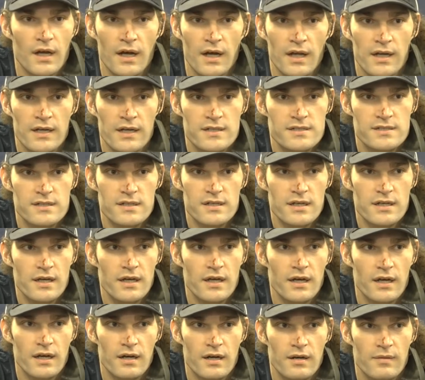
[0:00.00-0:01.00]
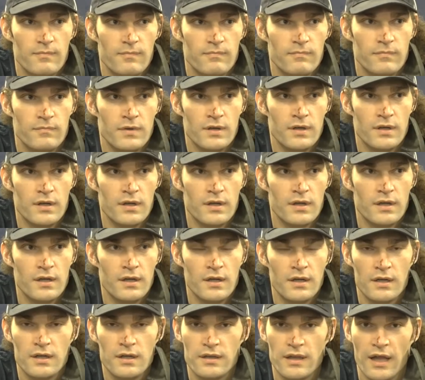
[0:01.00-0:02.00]
Honestly,
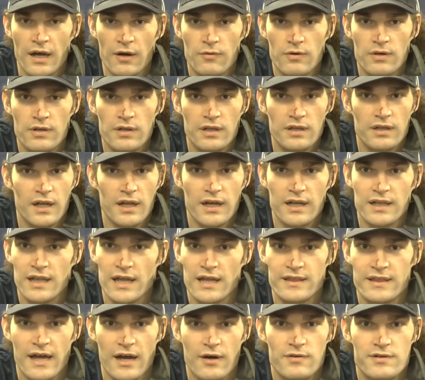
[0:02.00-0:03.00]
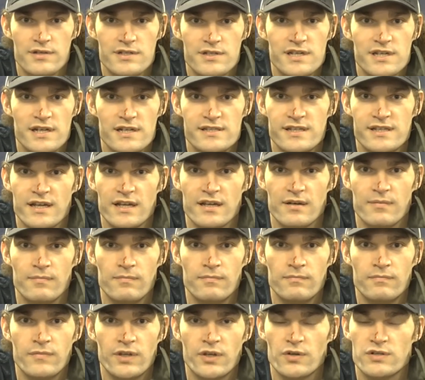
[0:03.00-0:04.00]
that was just him.
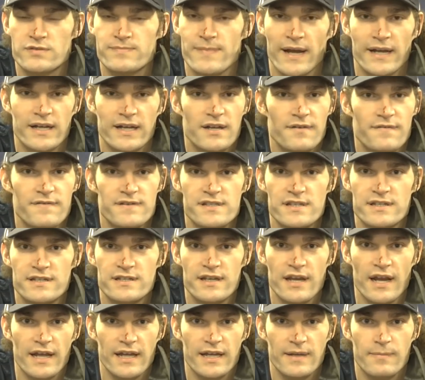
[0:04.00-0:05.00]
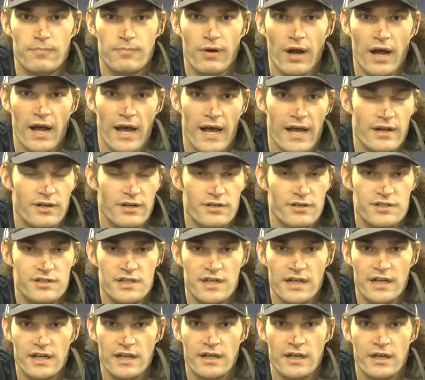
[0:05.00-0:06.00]
He was magnificent tonight. He brought
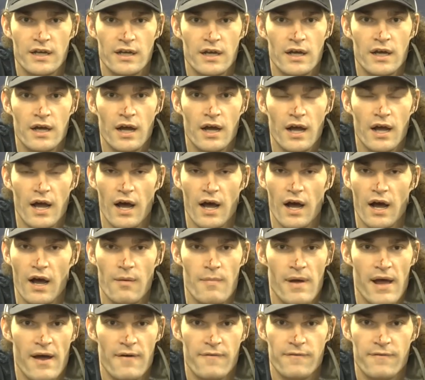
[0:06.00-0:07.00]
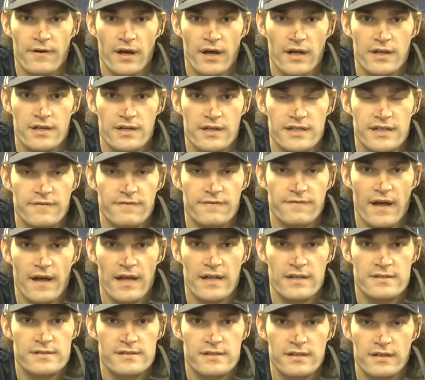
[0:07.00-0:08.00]
energy. Effort on
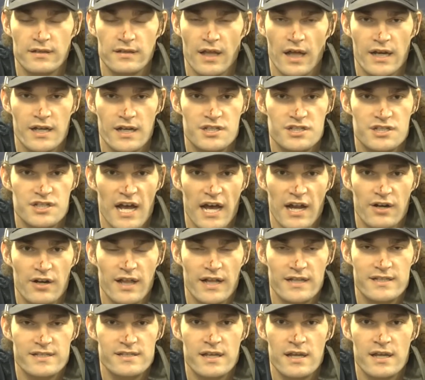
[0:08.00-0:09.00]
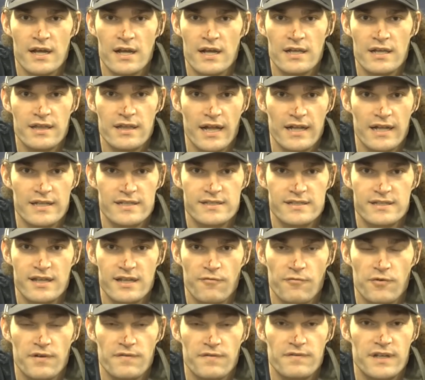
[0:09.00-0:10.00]
defense, a lot of chatter. That's
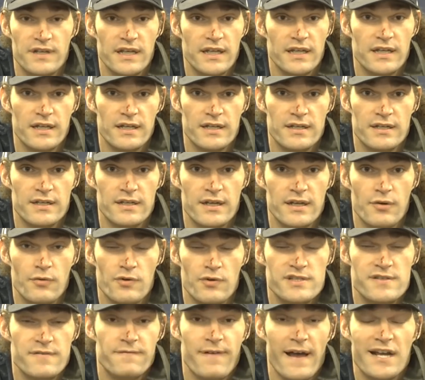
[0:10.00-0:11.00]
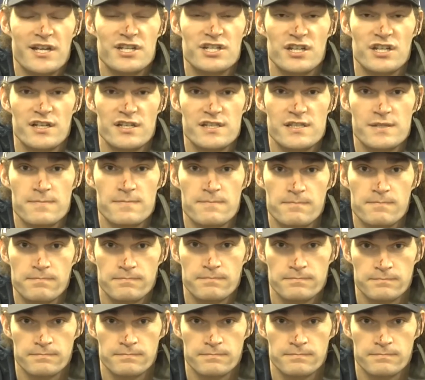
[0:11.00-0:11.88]
stuff we've needed, and it was infectious.